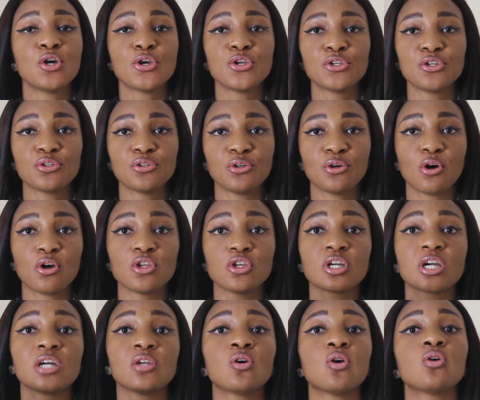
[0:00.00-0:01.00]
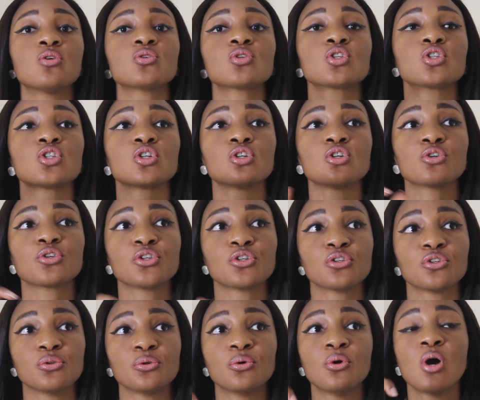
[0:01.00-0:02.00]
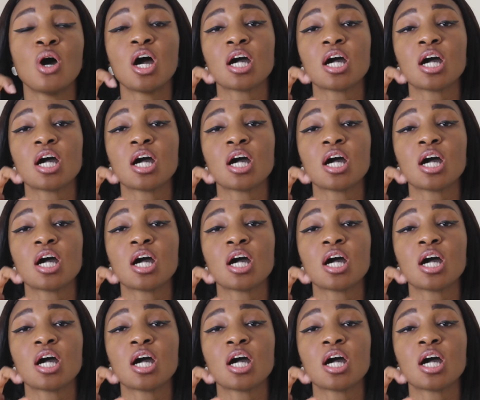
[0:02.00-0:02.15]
you know, you can also, you know,